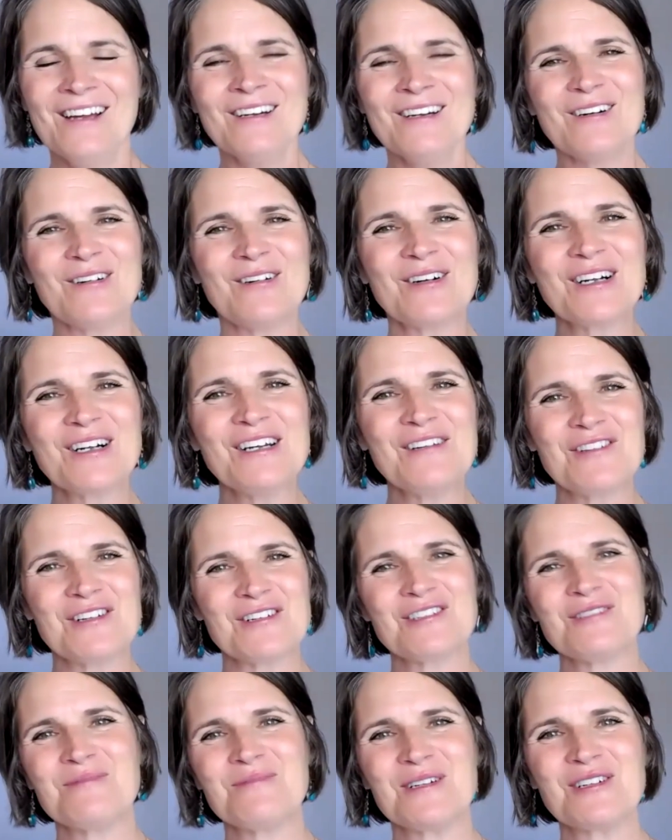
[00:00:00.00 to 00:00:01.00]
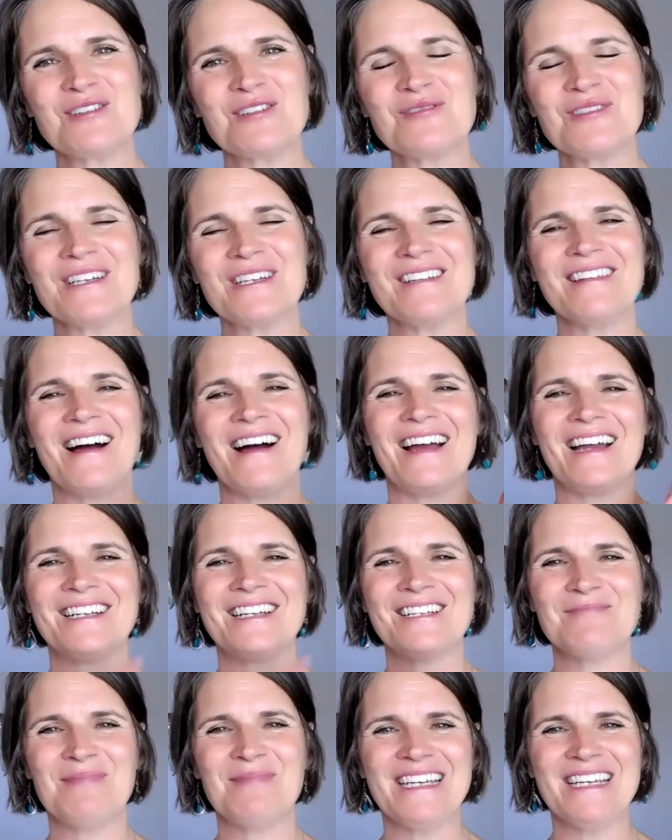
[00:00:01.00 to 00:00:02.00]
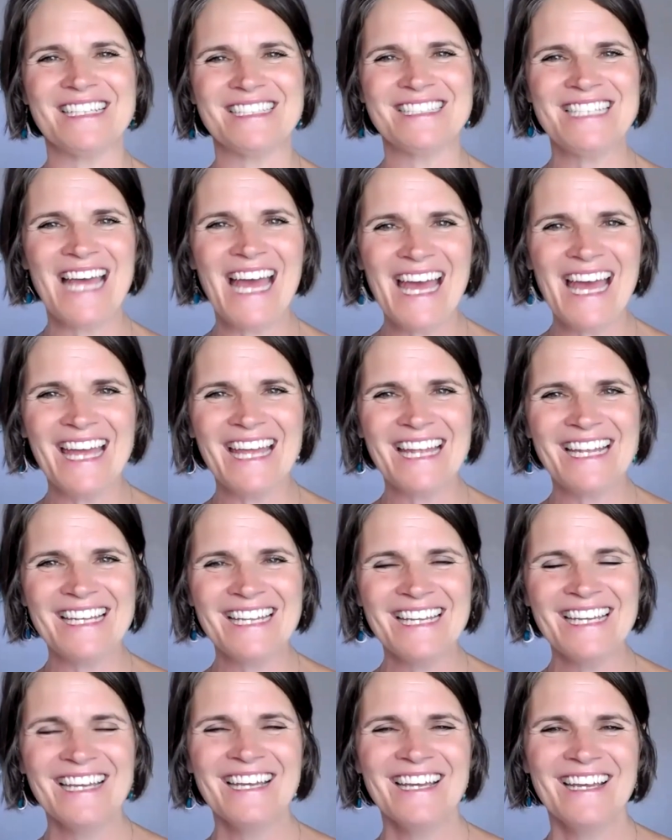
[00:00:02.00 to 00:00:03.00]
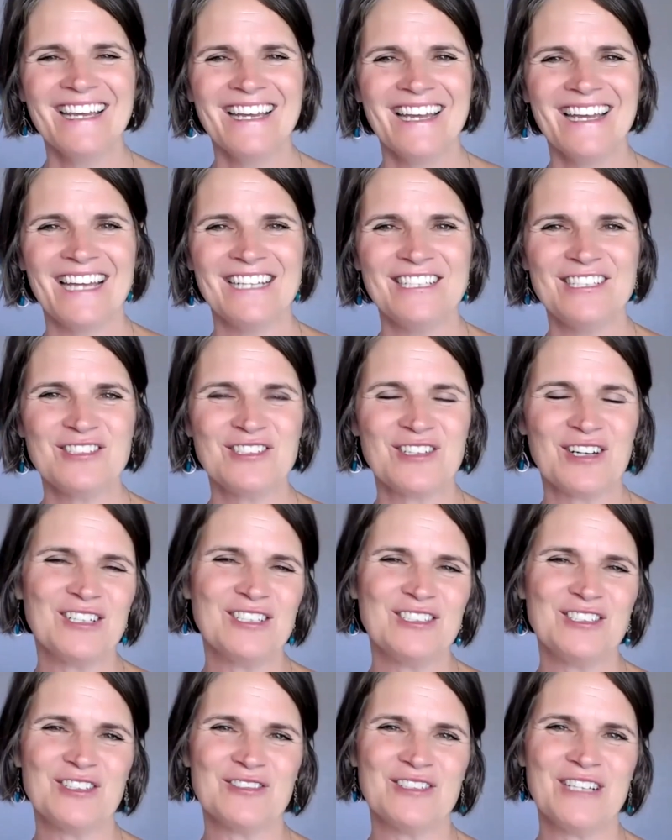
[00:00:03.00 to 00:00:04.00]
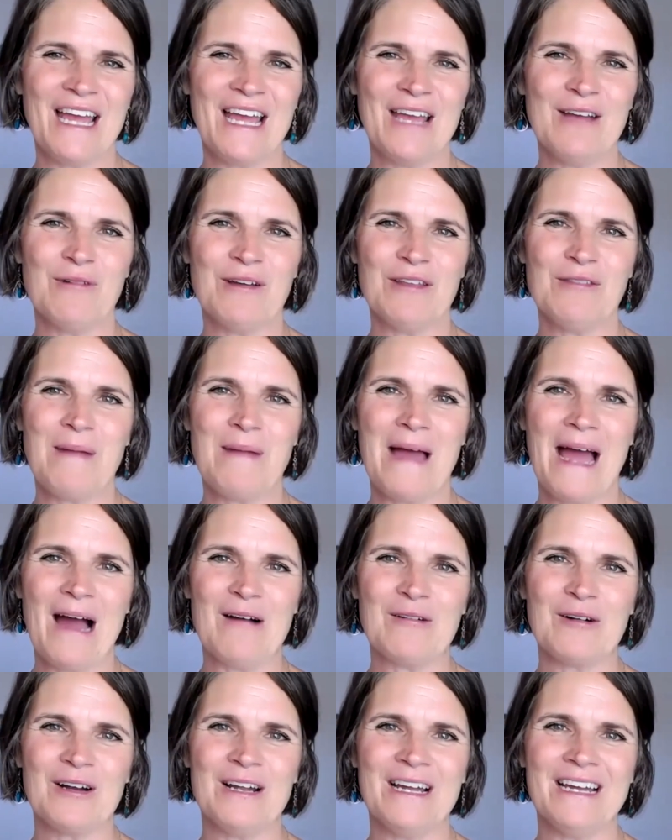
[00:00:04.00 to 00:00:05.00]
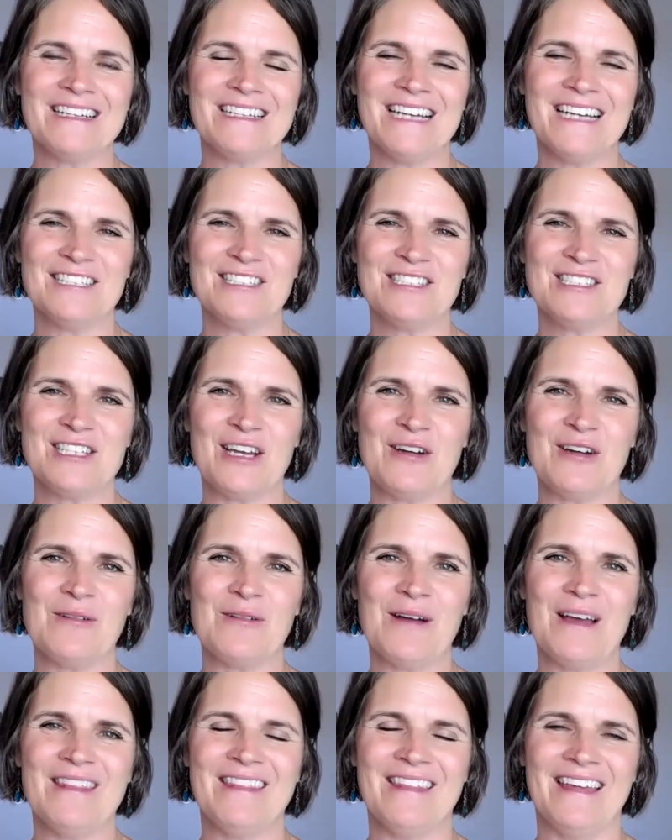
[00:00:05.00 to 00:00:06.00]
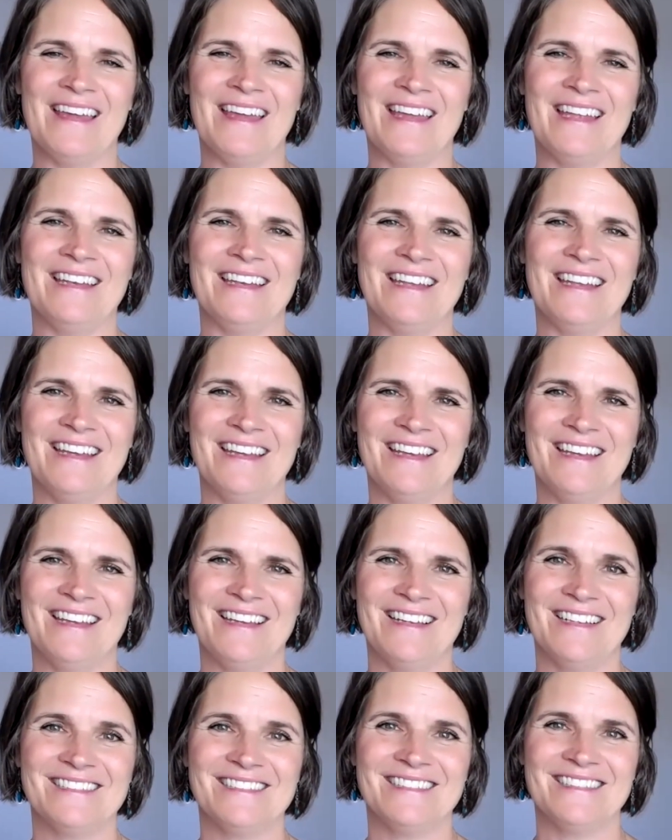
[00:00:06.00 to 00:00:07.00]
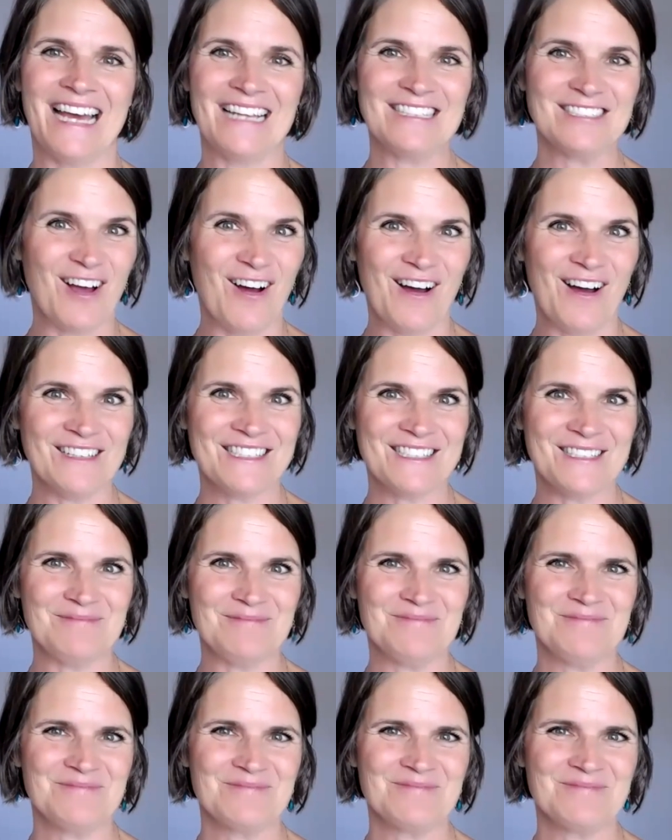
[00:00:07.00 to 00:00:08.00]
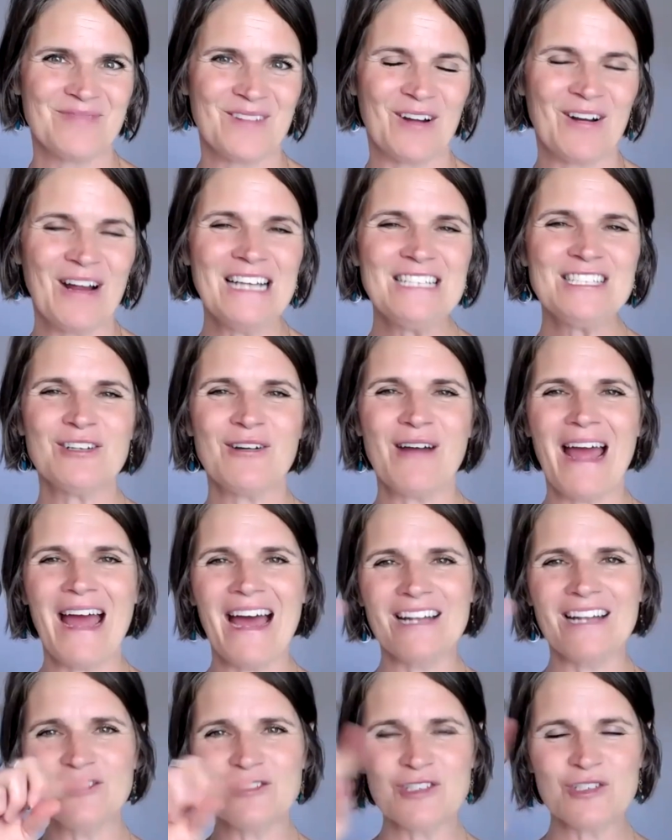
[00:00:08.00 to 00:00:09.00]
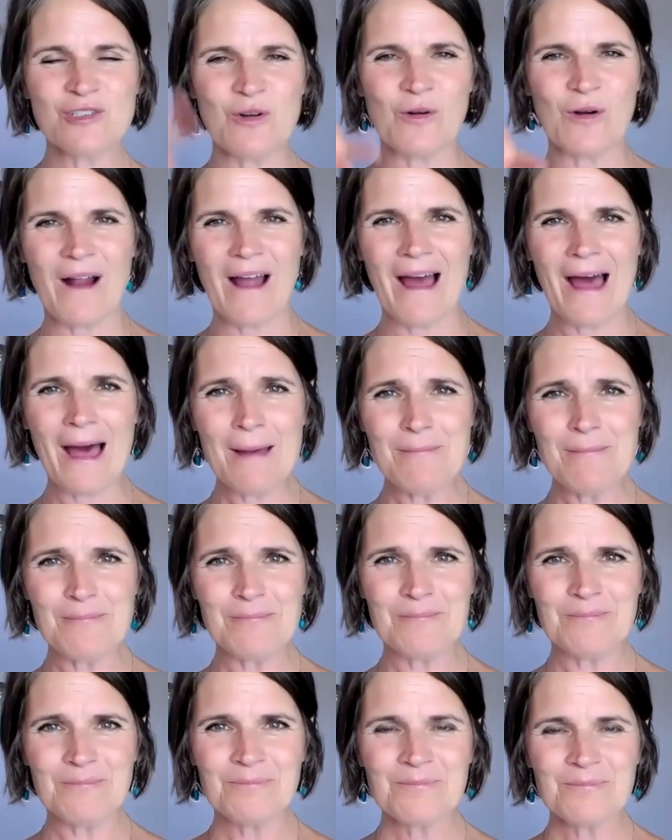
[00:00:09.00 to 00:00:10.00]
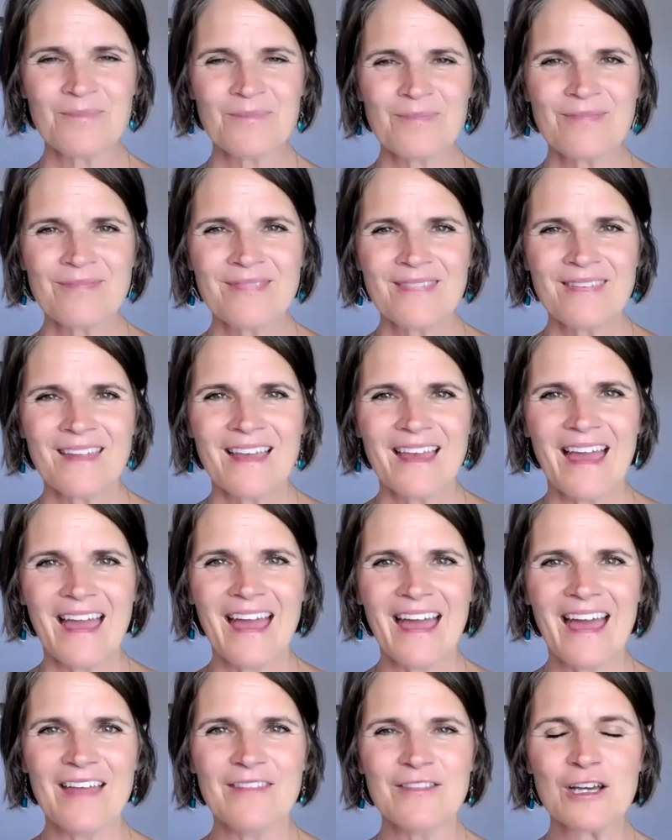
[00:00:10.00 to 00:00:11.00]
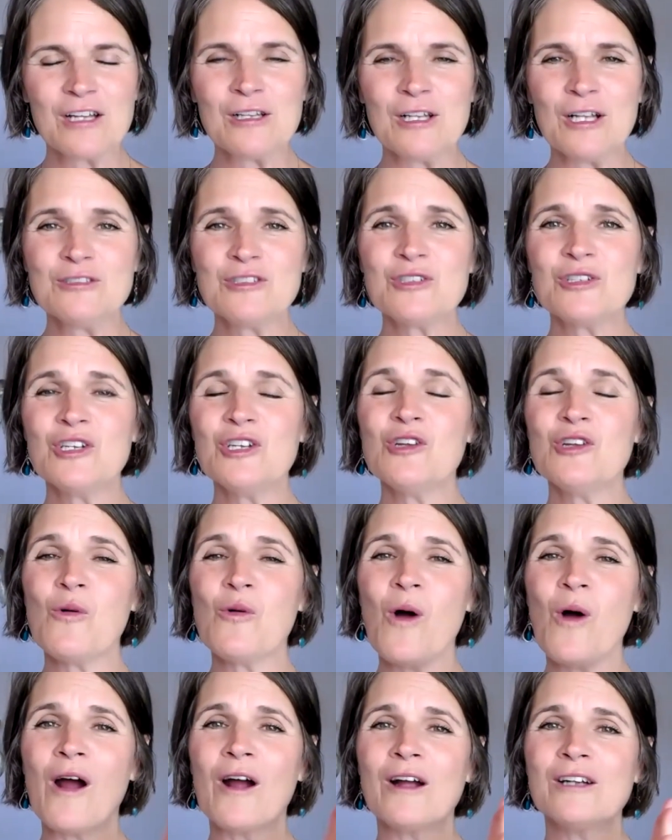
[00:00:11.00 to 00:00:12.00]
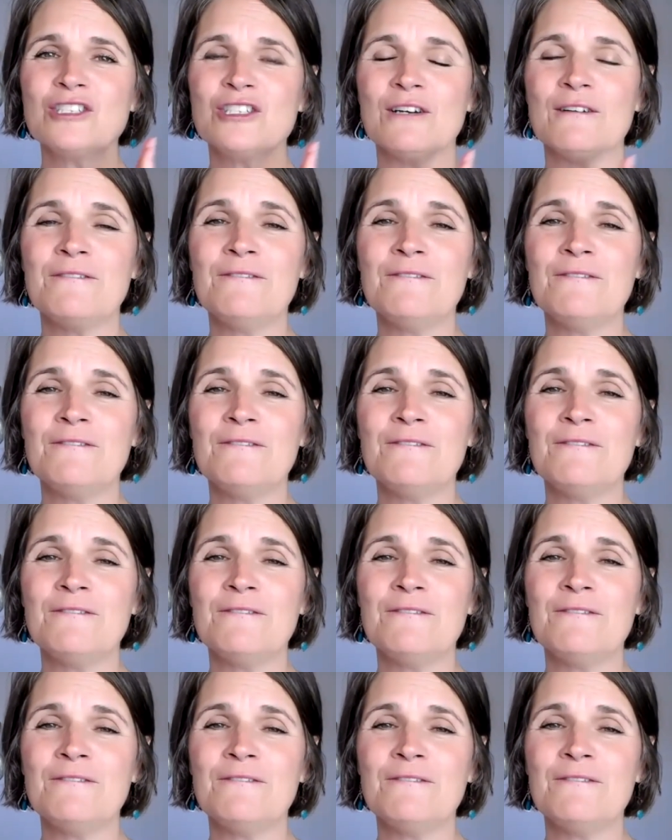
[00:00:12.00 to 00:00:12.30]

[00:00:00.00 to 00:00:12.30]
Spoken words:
Or if you're spiritually aligned, being a 10, and you started your day with power and gusto, then that's awesome. All right, so add your score up, and the closer you are to